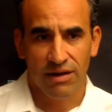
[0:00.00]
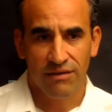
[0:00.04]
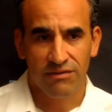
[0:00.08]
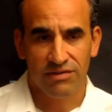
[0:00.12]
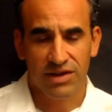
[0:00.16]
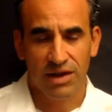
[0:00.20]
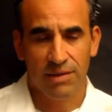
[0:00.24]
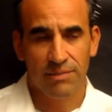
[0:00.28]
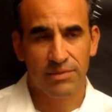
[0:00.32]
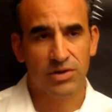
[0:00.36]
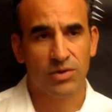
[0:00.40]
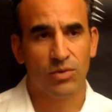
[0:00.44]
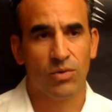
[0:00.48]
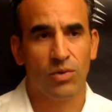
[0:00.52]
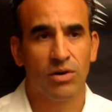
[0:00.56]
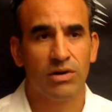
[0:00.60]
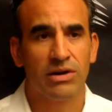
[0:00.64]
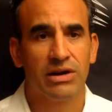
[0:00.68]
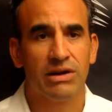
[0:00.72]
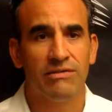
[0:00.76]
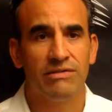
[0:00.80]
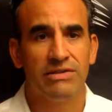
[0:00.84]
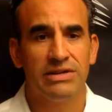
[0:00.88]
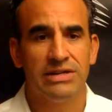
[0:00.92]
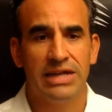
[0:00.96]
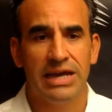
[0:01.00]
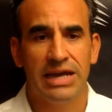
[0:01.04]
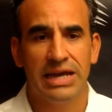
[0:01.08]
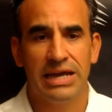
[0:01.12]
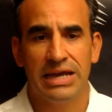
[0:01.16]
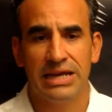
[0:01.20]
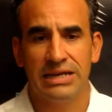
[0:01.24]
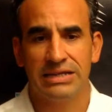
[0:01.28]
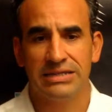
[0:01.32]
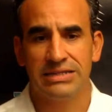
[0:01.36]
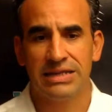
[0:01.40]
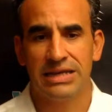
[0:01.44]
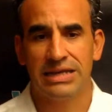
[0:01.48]
coming to work every day
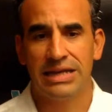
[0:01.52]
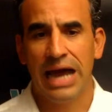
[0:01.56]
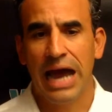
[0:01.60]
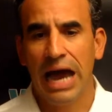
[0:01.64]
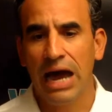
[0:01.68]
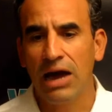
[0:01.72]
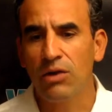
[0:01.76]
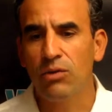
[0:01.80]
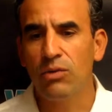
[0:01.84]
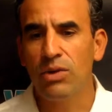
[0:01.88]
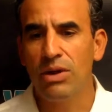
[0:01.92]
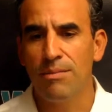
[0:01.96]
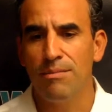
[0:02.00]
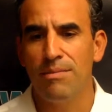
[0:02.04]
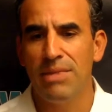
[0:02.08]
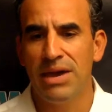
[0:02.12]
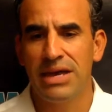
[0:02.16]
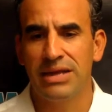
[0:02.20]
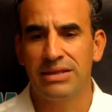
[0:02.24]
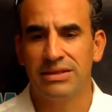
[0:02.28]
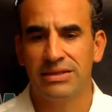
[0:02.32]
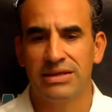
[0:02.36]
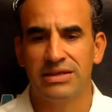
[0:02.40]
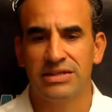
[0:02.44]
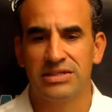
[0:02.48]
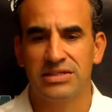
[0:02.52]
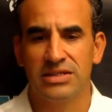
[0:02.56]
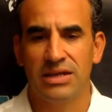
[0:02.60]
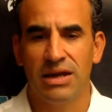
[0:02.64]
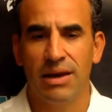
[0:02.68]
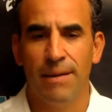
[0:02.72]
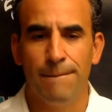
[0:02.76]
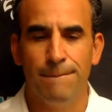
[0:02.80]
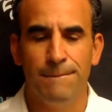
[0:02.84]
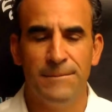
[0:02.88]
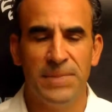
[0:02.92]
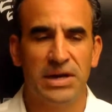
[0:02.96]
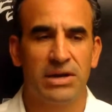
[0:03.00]
and saying, how do we make this
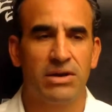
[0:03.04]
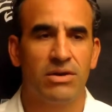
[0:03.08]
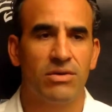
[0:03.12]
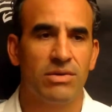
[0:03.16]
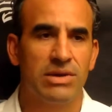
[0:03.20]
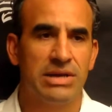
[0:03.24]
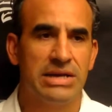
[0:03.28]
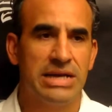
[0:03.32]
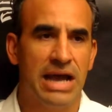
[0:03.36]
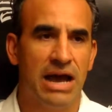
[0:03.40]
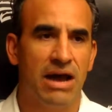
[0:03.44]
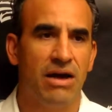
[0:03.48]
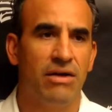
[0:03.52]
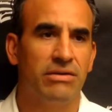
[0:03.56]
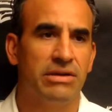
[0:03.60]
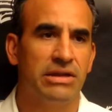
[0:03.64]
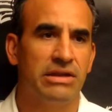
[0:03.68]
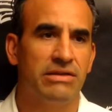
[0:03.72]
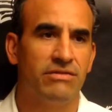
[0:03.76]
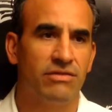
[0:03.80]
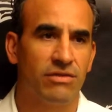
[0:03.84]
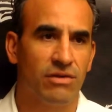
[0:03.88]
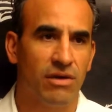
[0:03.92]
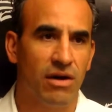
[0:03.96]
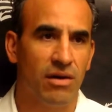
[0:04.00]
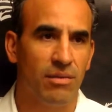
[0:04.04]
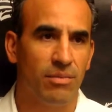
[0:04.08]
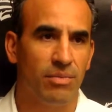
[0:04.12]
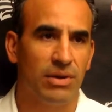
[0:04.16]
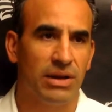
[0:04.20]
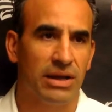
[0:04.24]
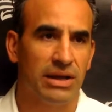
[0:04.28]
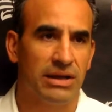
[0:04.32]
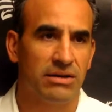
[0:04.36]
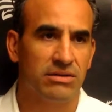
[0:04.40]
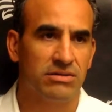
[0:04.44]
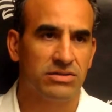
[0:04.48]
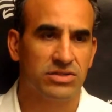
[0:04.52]
a better reality for our
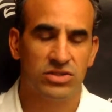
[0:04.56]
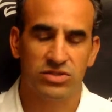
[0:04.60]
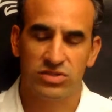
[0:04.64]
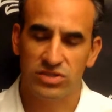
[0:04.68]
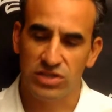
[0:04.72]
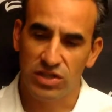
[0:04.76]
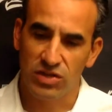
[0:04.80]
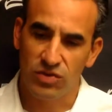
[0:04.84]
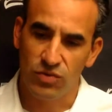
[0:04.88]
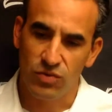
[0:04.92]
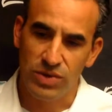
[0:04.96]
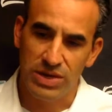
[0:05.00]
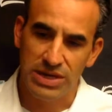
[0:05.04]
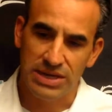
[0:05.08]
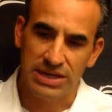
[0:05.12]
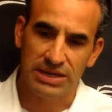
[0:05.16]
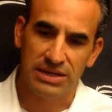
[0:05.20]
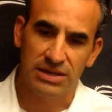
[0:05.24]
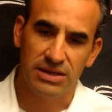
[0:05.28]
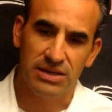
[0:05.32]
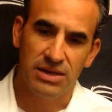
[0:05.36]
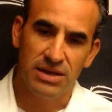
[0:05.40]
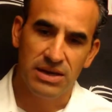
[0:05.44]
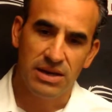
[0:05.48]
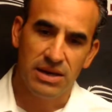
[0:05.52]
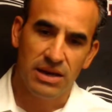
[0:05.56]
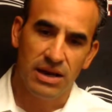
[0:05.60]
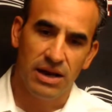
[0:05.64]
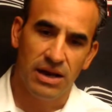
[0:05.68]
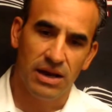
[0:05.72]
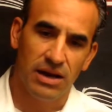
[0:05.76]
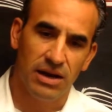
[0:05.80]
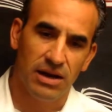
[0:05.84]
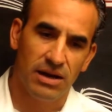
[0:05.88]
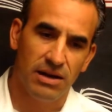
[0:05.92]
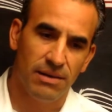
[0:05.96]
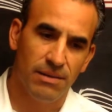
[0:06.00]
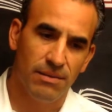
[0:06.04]
players so that we can
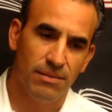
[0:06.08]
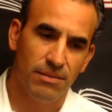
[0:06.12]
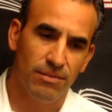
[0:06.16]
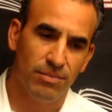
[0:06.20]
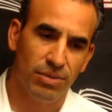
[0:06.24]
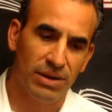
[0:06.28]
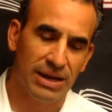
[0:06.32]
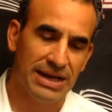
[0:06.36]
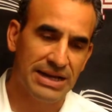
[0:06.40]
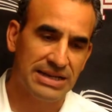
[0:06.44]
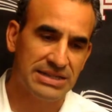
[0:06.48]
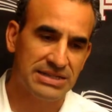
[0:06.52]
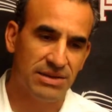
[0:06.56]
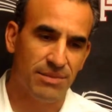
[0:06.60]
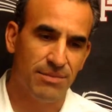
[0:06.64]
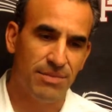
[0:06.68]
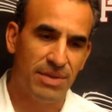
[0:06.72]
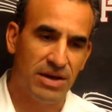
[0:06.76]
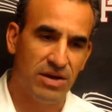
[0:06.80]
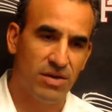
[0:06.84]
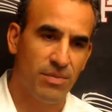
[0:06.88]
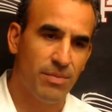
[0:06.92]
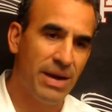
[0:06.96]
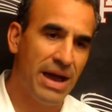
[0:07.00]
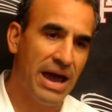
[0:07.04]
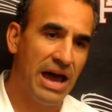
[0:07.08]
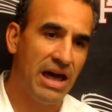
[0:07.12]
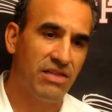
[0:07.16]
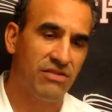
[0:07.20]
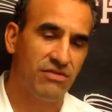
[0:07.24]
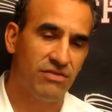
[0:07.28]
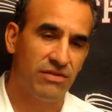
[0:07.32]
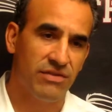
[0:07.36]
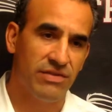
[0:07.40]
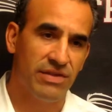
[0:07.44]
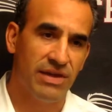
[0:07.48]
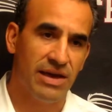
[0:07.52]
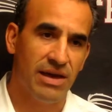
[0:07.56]
blaze a better path
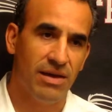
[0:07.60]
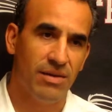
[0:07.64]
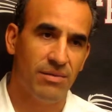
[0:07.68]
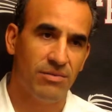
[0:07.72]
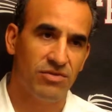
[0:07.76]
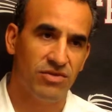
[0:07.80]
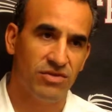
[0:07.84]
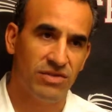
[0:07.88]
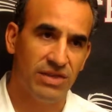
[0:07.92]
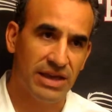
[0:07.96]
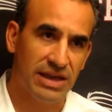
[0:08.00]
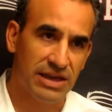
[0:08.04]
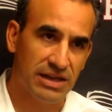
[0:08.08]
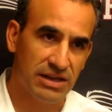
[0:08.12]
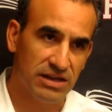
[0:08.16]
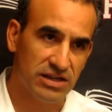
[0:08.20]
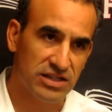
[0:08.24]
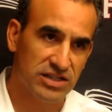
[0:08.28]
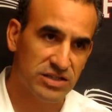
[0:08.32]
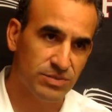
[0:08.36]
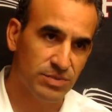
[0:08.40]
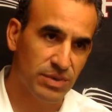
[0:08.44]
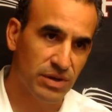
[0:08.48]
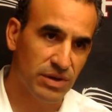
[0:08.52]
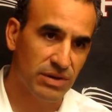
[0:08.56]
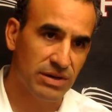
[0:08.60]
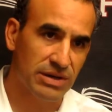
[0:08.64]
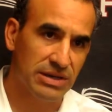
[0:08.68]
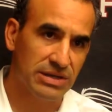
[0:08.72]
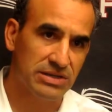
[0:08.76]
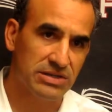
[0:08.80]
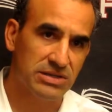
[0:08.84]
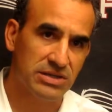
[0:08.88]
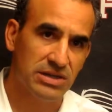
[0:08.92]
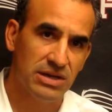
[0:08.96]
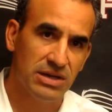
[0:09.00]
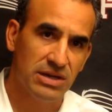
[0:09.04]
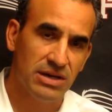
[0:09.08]
for them, so they can
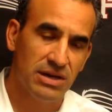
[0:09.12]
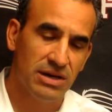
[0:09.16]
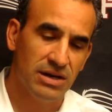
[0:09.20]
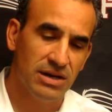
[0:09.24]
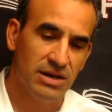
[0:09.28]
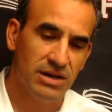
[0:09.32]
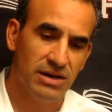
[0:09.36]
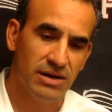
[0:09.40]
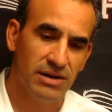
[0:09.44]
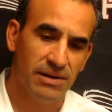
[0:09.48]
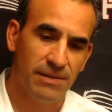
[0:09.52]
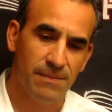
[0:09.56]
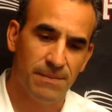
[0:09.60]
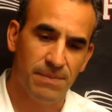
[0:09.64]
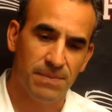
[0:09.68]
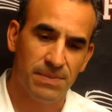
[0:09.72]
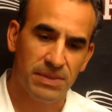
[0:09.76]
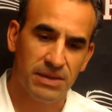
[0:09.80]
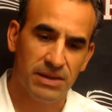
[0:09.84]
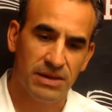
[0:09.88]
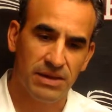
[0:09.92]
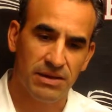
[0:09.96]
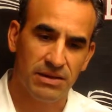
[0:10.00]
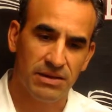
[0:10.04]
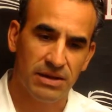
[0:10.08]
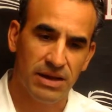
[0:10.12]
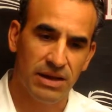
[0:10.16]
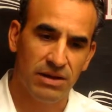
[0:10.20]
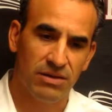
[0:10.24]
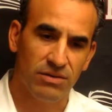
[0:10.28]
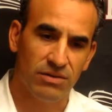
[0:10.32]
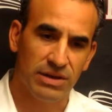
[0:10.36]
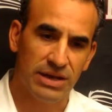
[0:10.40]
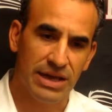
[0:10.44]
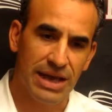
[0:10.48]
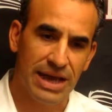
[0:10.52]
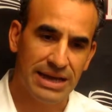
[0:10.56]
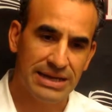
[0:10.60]
experience not
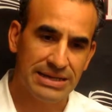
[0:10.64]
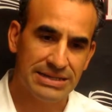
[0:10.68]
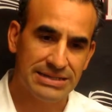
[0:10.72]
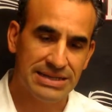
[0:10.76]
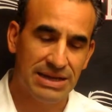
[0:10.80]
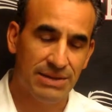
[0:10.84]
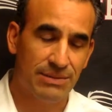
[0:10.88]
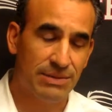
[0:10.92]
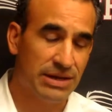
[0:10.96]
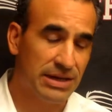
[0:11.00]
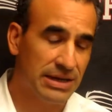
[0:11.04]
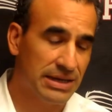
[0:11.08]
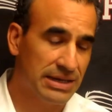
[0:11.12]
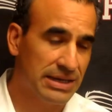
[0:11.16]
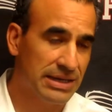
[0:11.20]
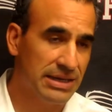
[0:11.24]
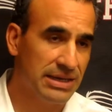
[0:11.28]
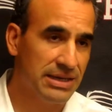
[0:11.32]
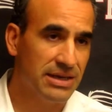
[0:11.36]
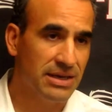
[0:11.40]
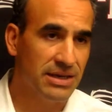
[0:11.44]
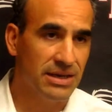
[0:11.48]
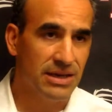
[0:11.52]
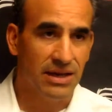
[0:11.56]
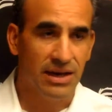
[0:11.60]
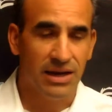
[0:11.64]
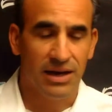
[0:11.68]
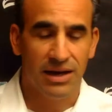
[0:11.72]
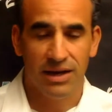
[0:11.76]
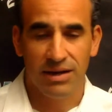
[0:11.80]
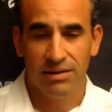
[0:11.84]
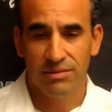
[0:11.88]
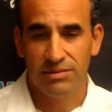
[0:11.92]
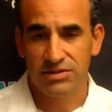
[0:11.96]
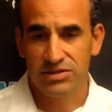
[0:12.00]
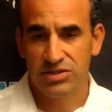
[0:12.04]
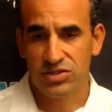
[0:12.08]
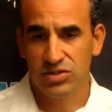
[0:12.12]
only academically,
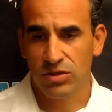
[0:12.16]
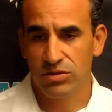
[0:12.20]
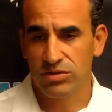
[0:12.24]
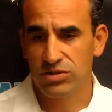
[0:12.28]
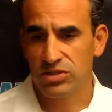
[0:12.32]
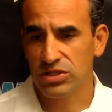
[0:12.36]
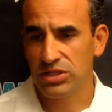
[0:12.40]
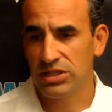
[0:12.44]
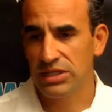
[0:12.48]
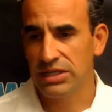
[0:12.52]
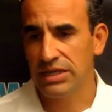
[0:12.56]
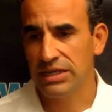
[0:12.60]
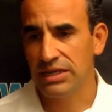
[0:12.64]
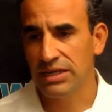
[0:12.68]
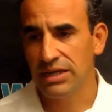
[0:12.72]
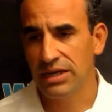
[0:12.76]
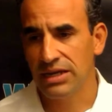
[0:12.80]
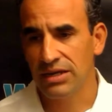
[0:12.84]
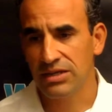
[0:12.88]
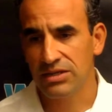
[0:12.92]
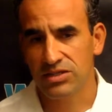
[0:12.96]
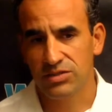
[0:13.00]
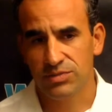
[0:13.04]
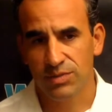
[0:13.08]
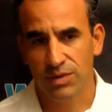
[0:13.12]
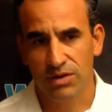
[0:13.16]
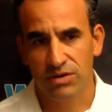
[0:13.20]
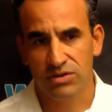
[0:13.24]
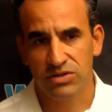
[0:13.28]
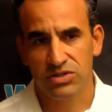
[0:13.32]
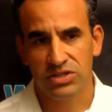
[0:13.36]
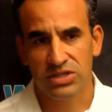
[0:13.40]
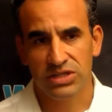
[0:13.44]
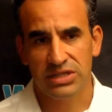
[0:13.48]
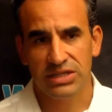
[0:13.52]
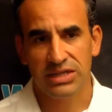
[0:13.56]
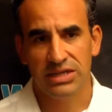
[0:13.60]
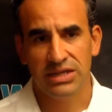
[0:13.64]
but socially and
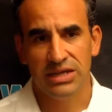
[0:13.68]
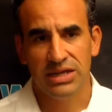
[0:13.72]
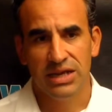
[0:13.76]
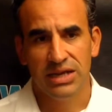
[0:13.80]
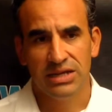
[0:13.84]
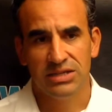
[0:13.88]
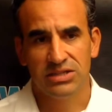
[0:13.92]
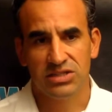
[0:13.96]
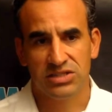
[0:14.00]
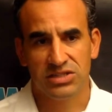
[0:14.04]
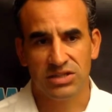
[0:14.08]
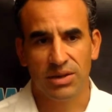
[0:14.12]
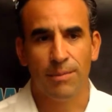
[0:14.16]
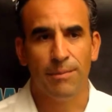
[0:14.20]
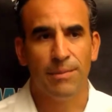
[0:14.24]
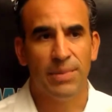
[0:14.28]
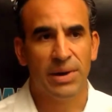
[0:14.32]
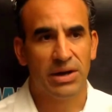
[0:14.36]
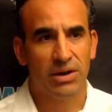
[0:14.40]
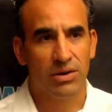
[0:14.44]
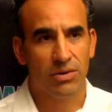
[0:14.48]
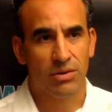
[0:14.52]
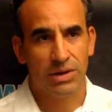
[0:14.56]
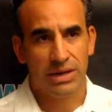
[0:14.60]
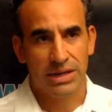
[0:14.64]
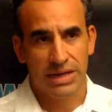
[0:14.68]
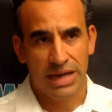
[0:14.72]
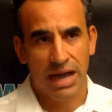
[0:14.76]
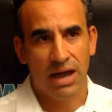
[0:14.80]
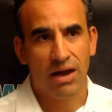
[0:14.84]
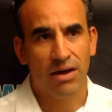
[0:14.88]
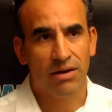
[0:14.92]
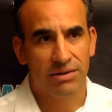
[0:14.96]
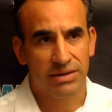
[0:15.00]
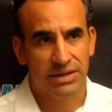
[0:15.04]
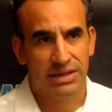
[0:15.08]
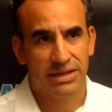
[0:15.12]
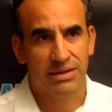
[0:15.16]
spiritually, just a better
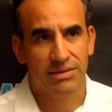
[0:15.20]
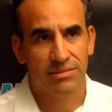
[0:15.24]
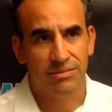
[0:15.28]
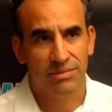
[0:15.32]
reality.